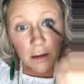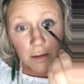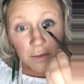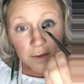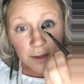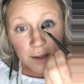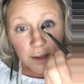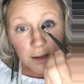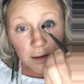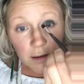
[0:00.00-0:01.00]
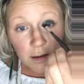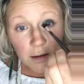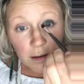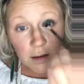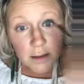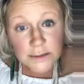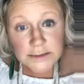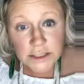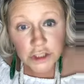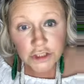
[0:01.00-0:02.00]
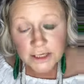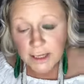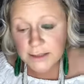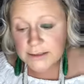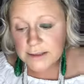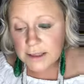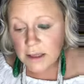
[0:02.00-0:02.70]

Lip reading: the tear duct,